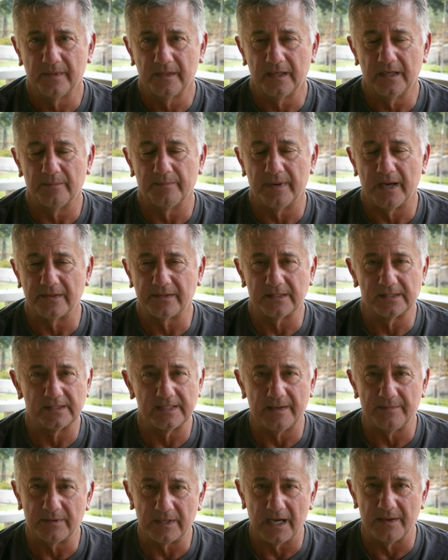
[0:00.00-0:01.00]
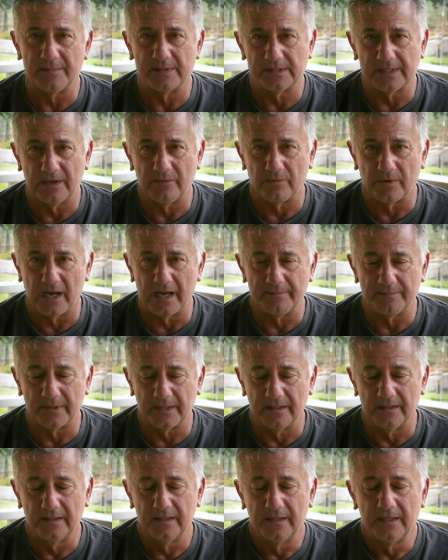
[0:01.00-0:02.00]
about the same time as they
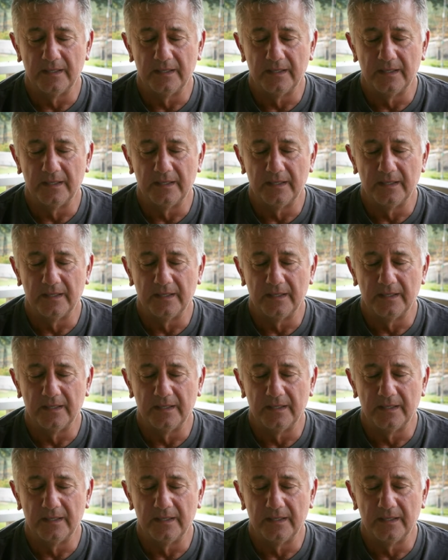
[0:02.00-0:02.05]
ripen.